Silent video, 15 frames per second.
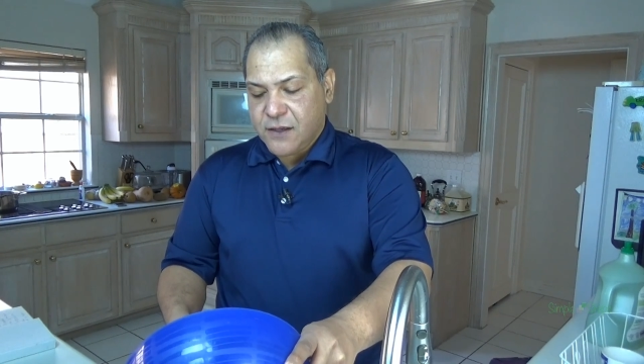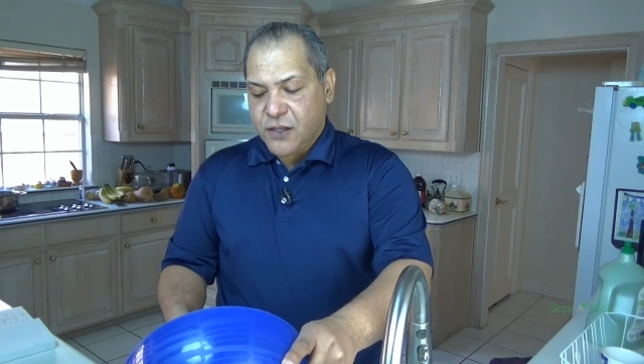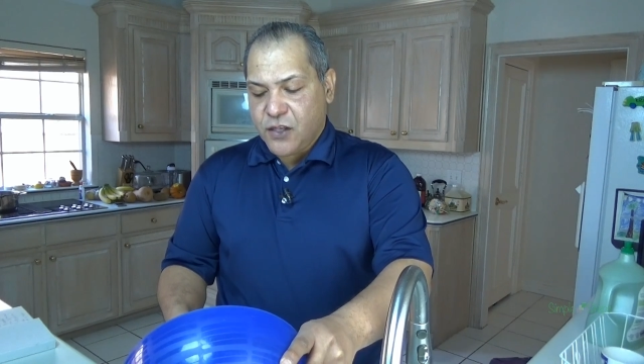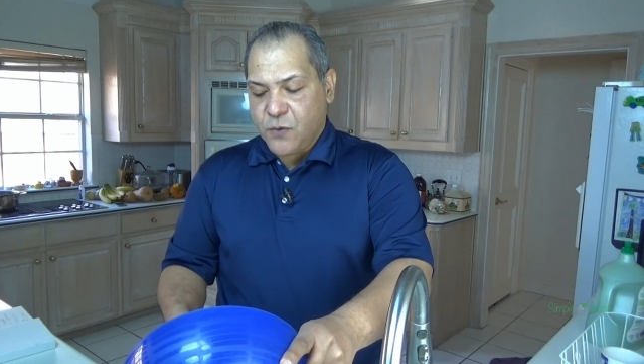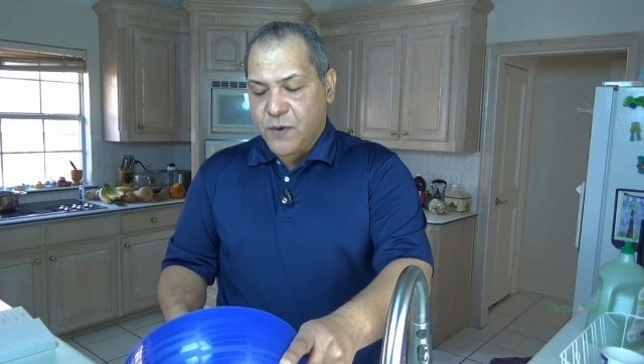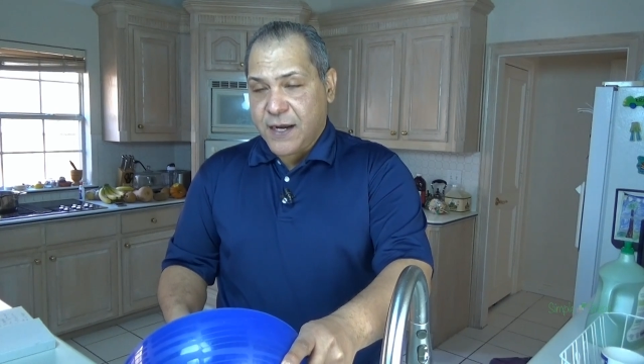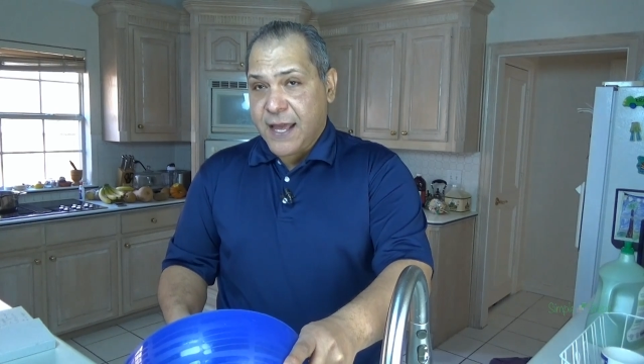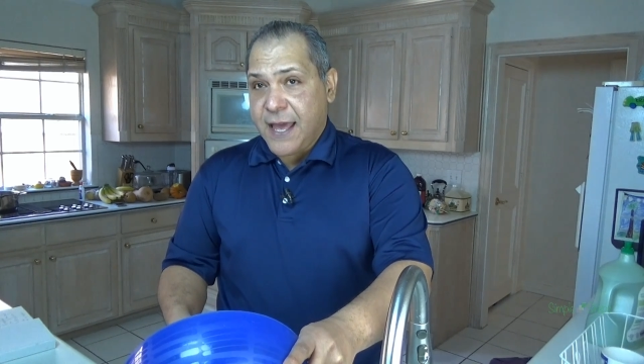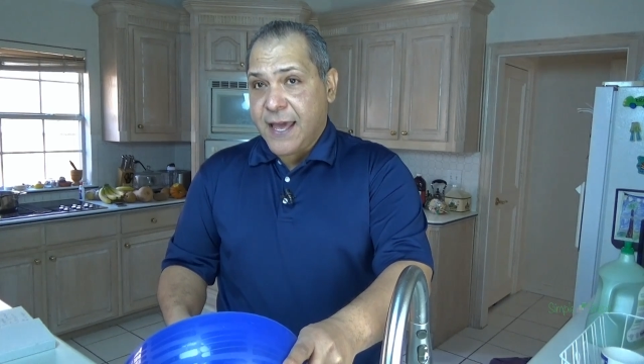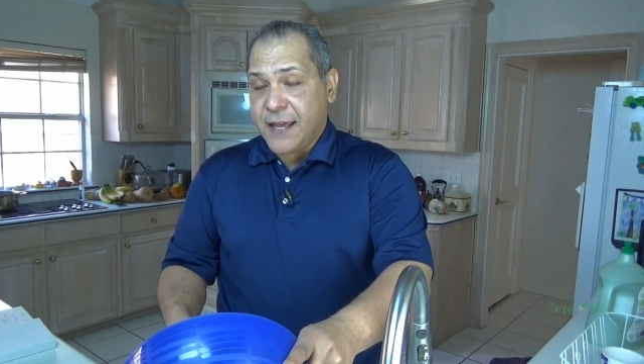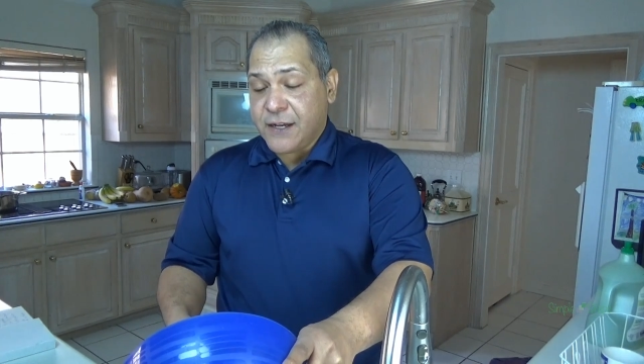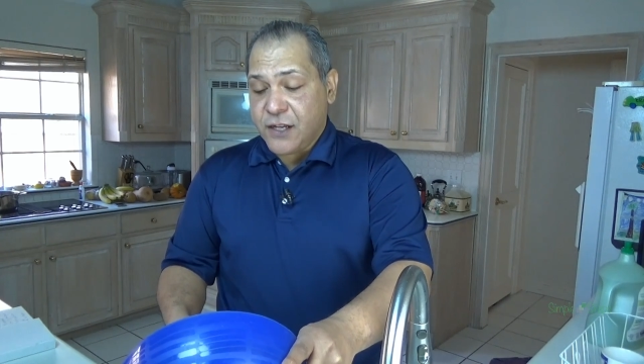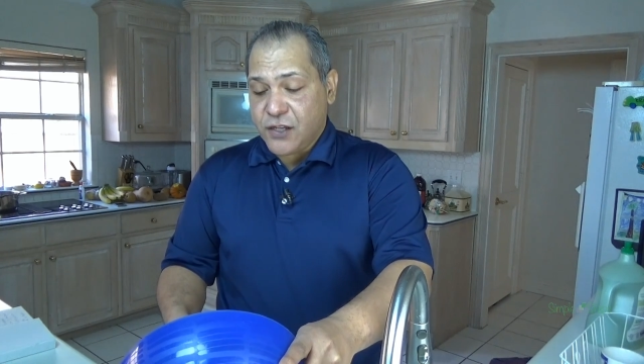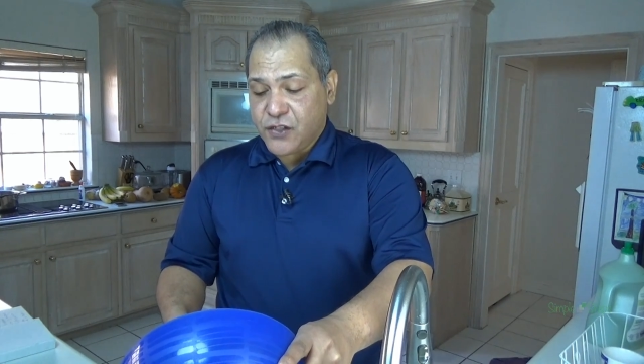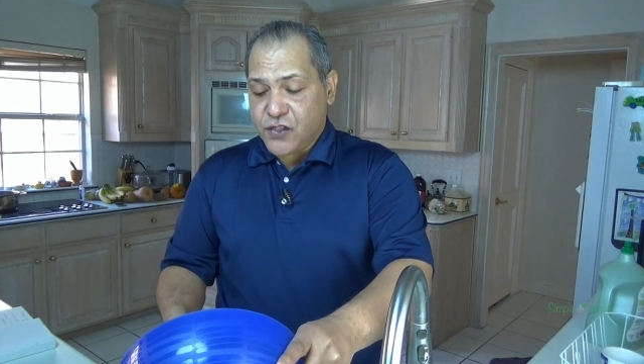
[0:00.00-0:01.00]
you want to
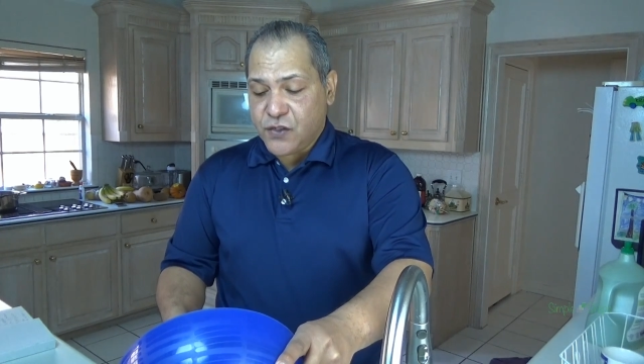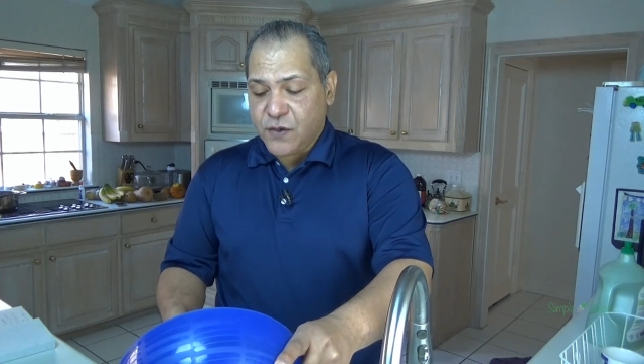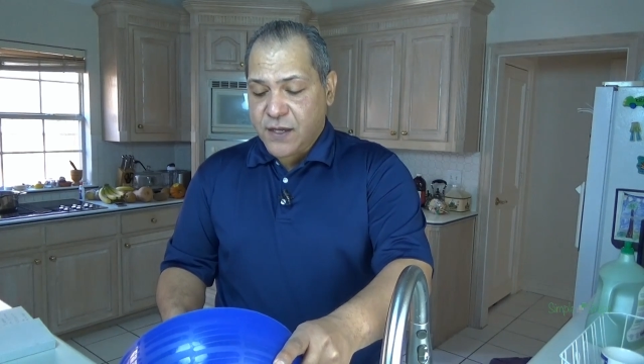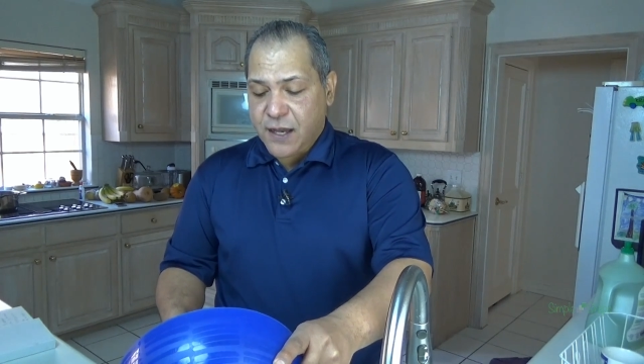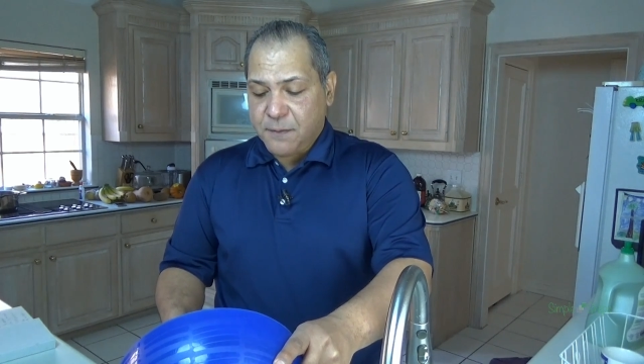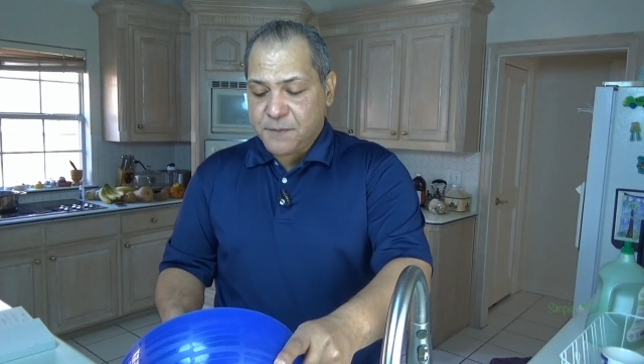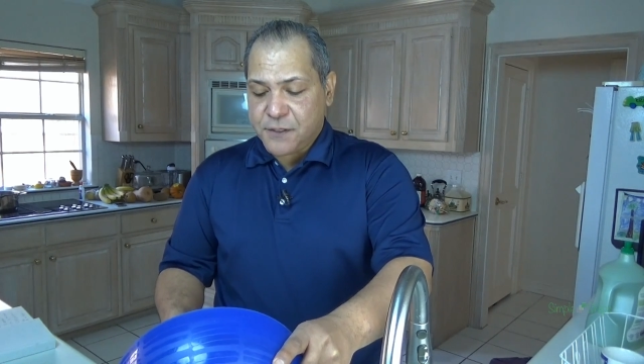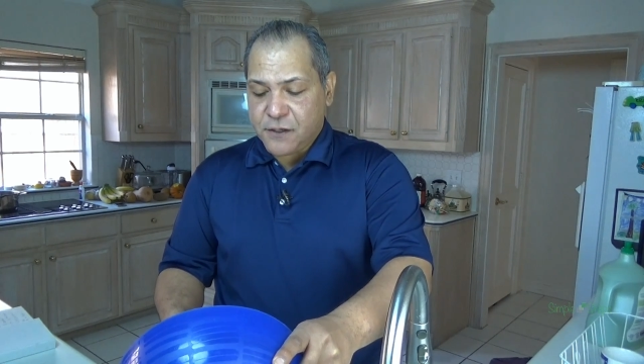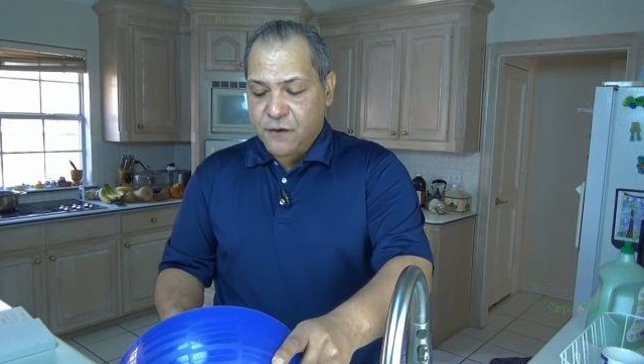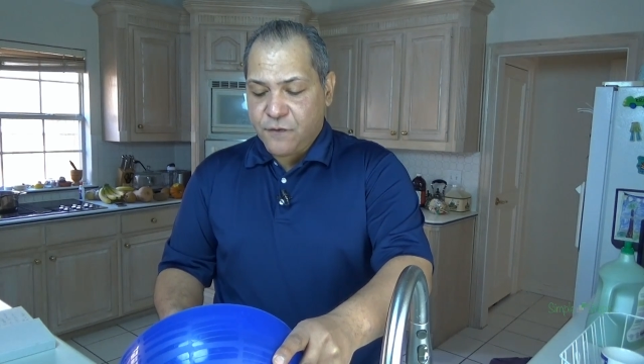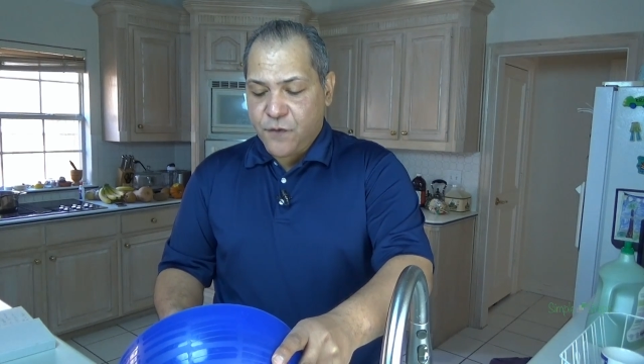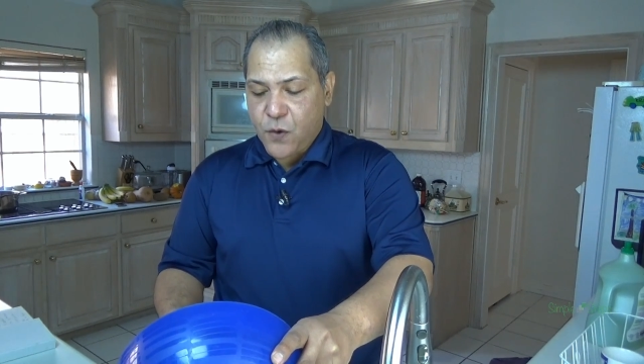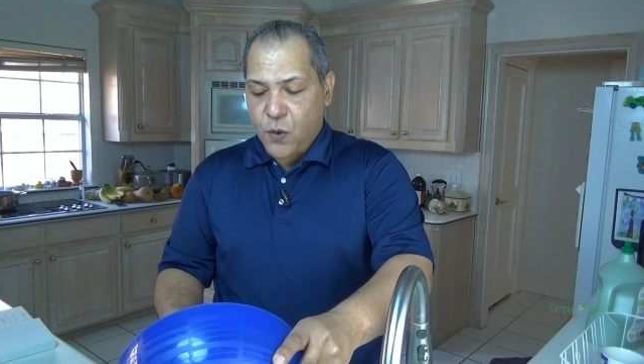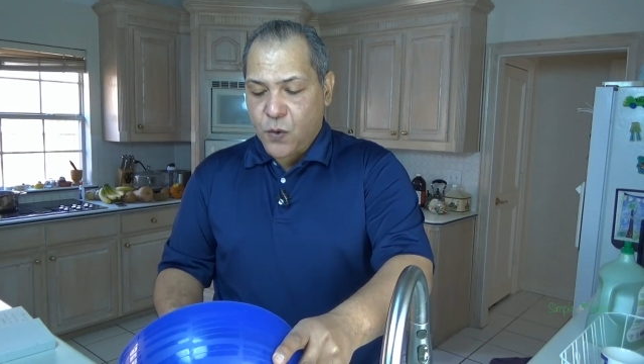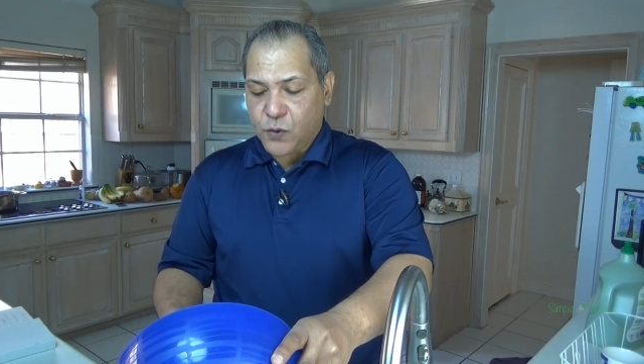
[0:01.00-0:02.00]
add 2 cups
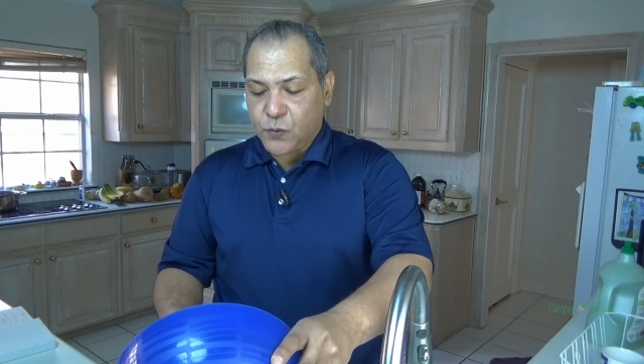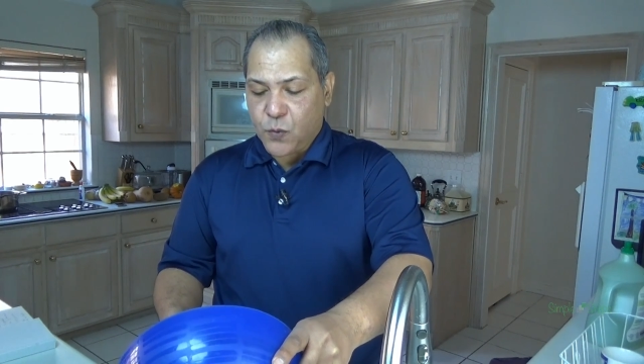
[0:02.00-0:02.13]
of cold